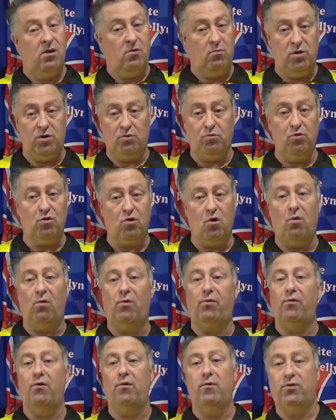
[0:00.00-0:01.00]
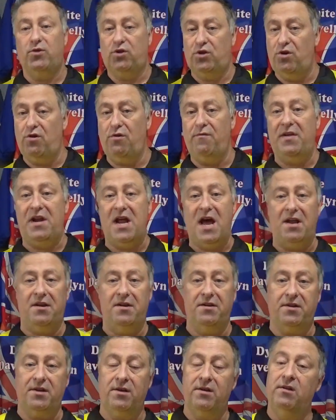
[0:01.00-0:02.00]
which we'll go through, serving
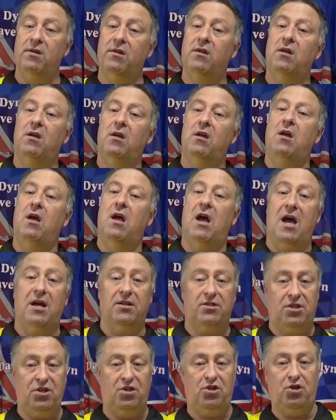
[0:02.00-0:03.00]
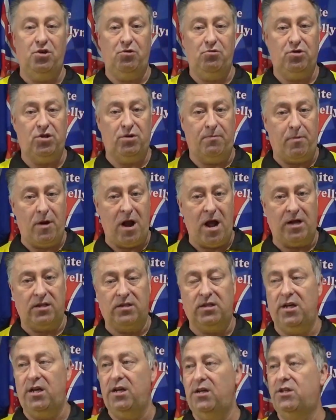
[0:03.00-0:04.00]
hand, attitude to
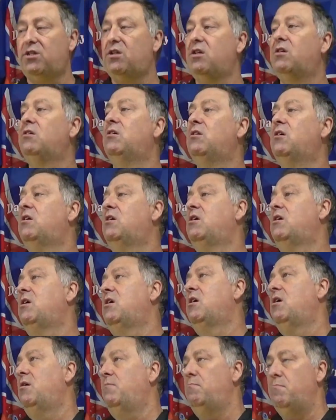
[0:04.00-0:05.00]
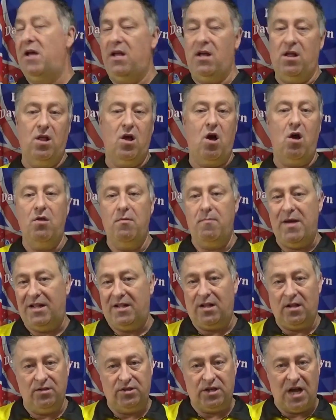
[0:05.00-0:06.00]
practice. A lot of the
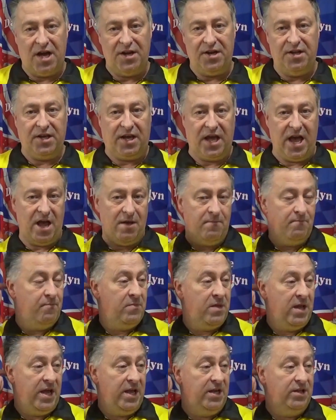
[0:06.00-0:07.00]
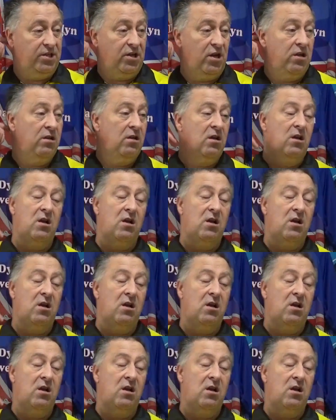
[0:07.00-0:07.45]
mental side of the game is,